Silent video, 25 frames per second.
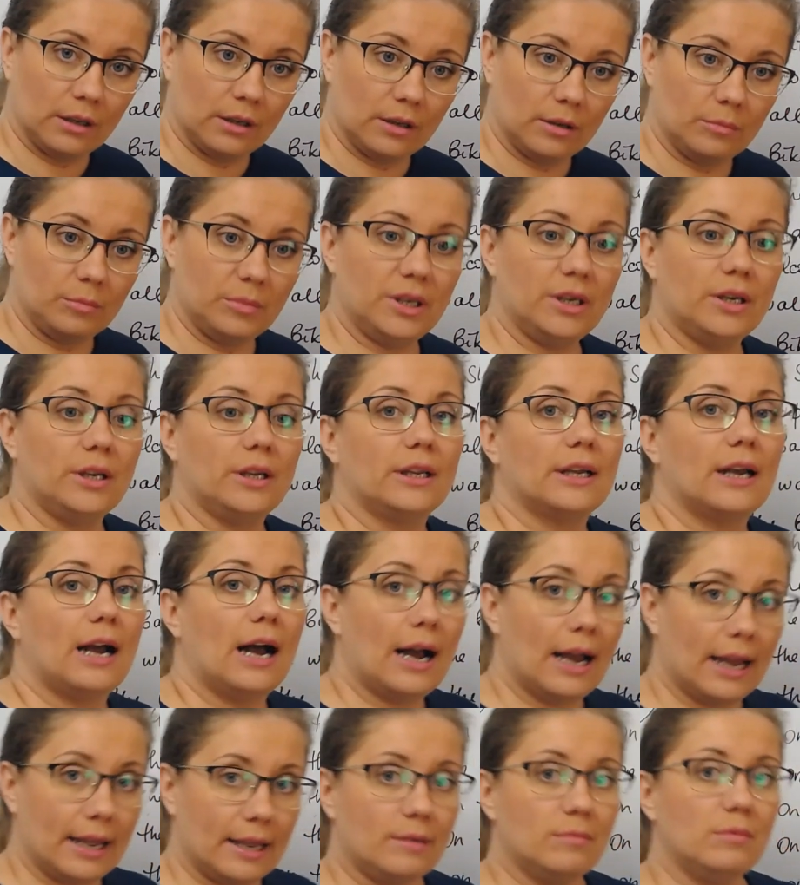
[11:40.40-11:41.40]
Meaning,
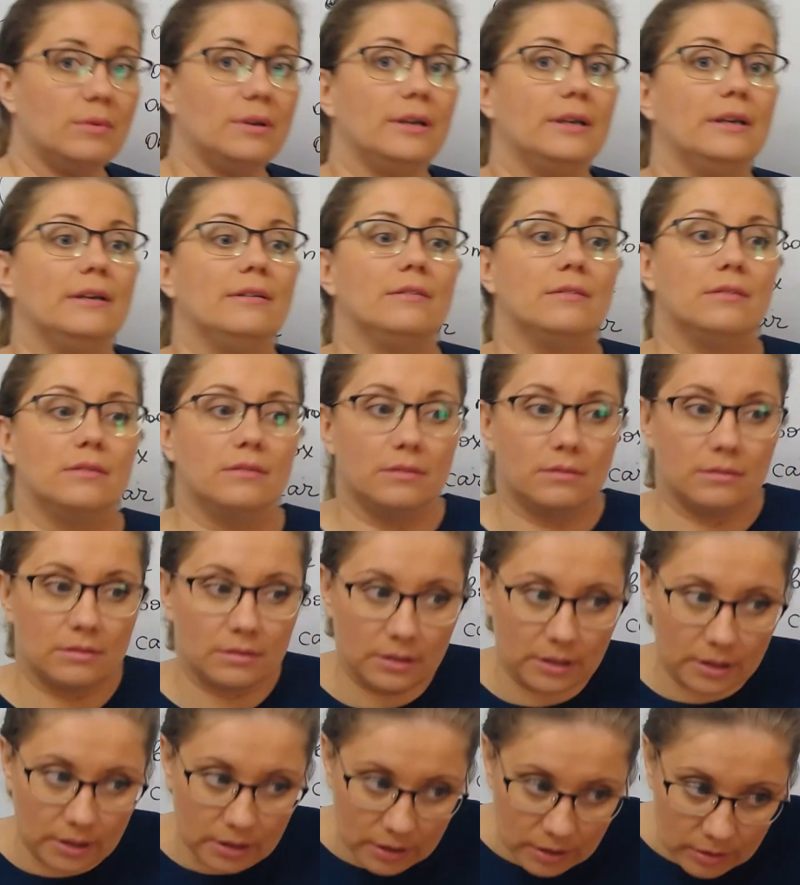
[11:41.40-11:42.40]
I am
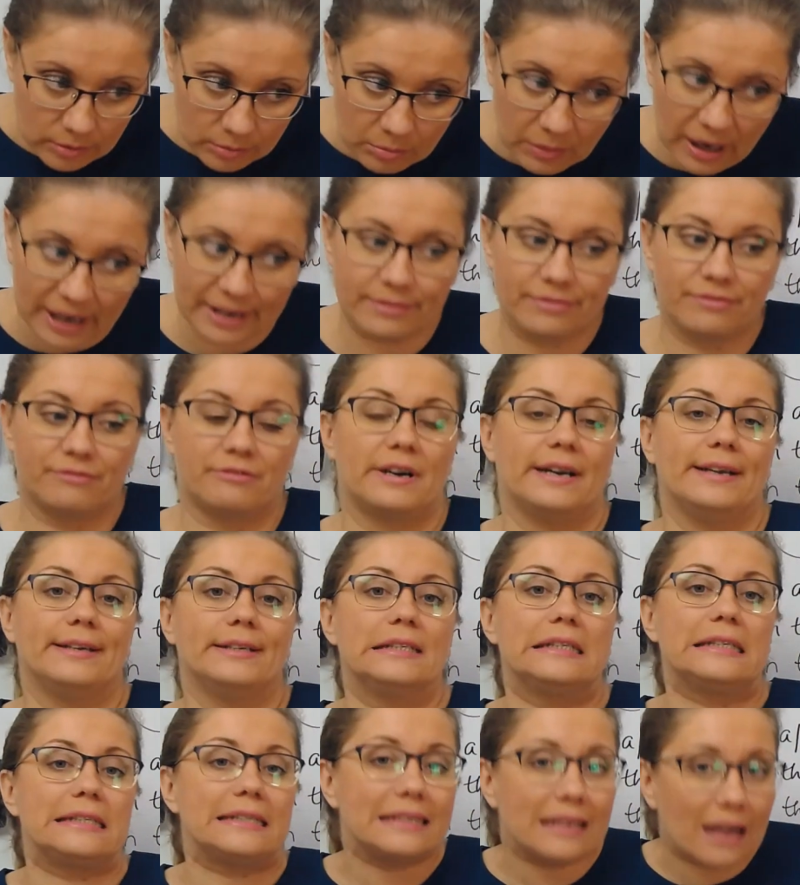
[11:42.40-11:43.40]
in my
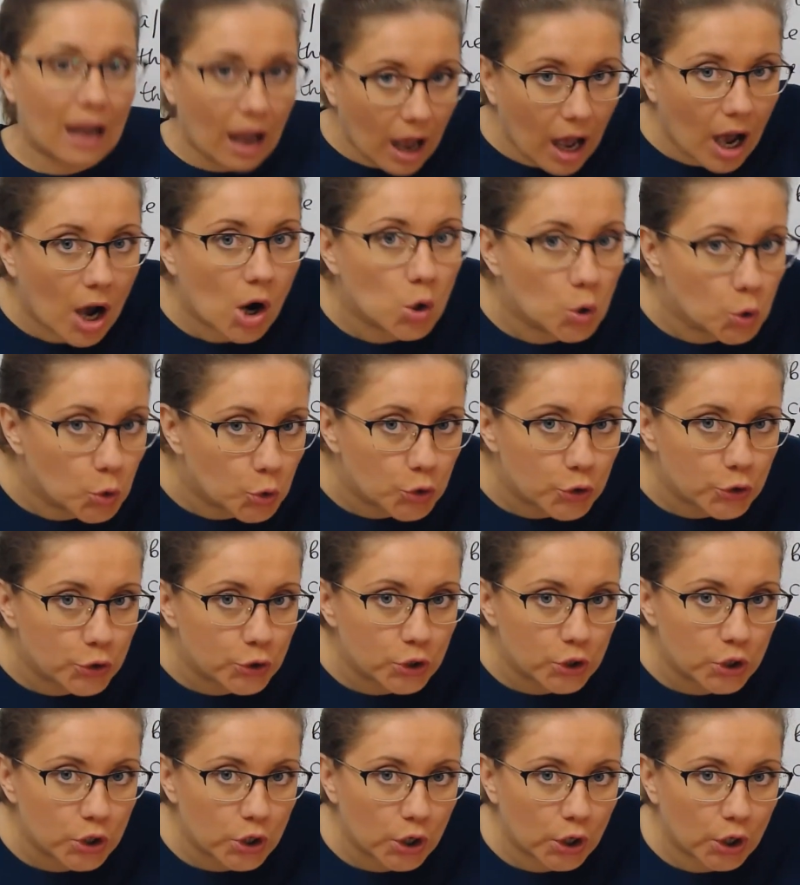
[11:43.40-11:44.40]
friend's
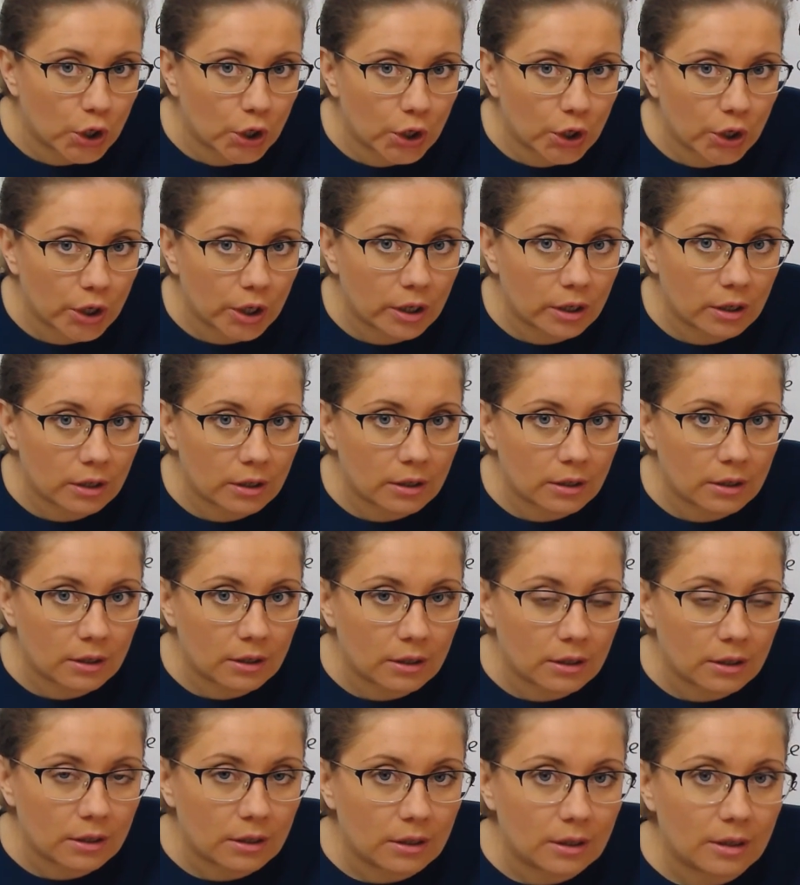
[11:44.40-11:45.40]
house.
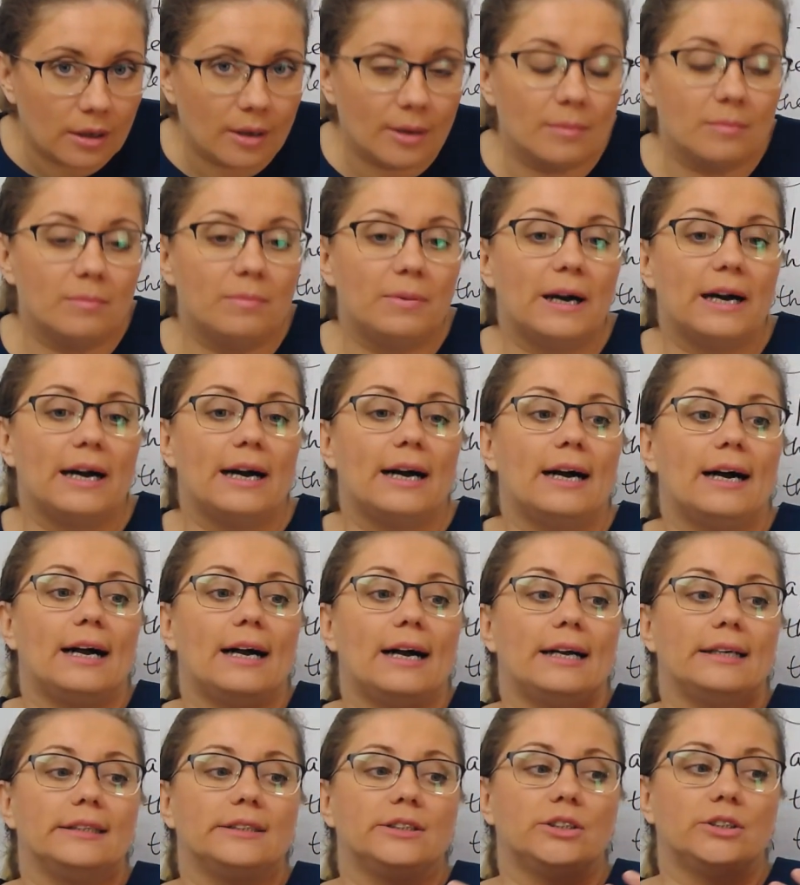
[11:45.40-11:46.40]

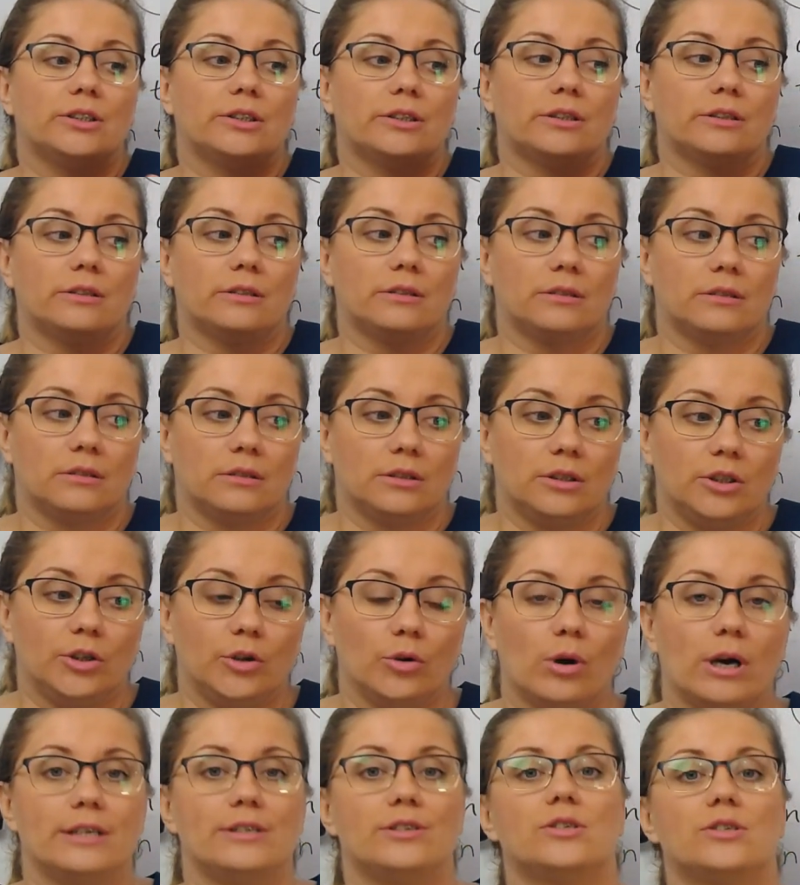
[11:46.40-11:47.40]
But you
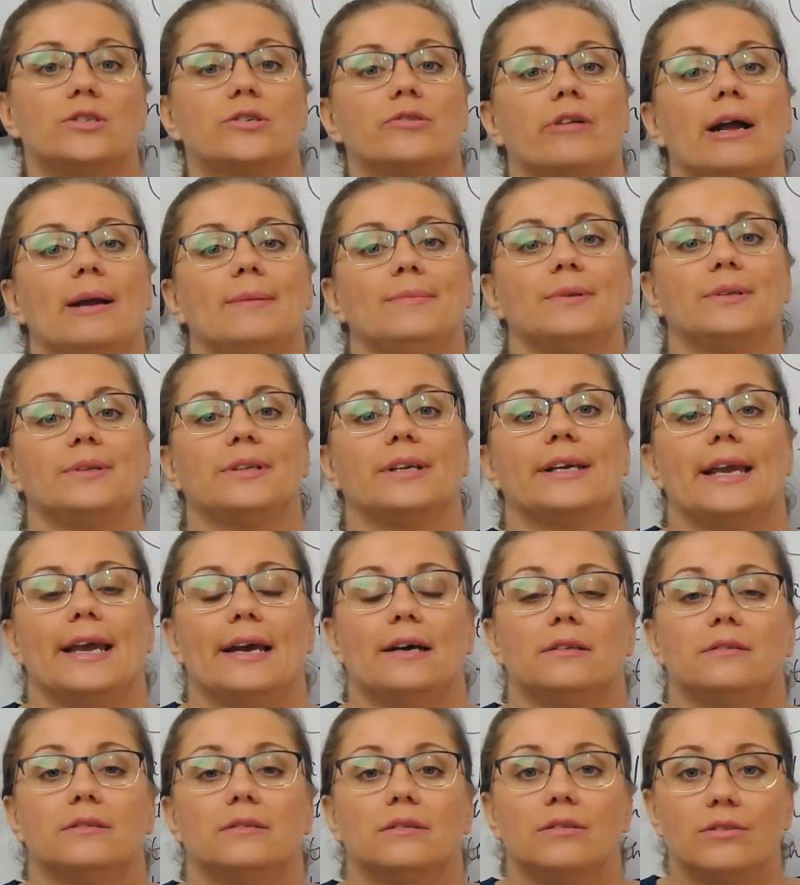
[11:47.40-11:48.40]
are describing
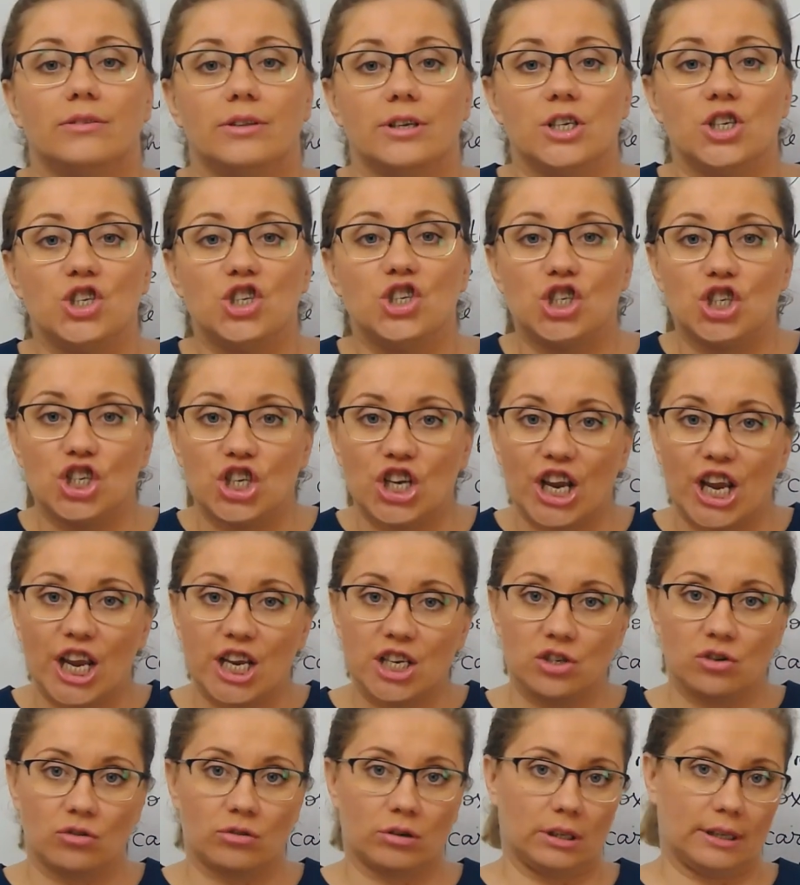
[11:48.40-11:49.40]
again the
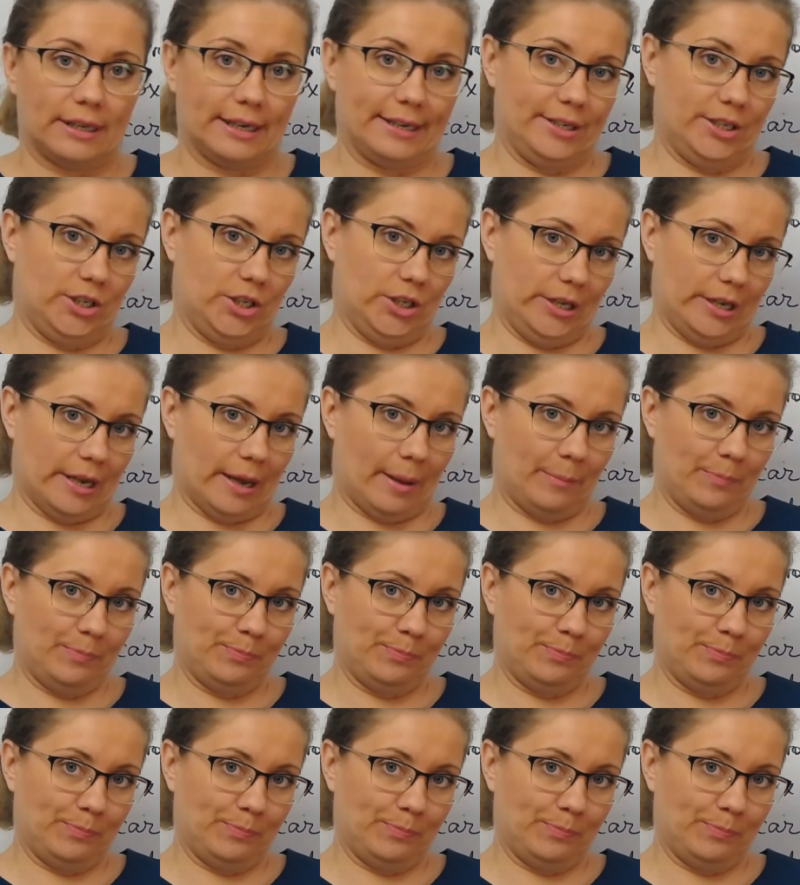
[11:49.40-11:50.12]
general idea.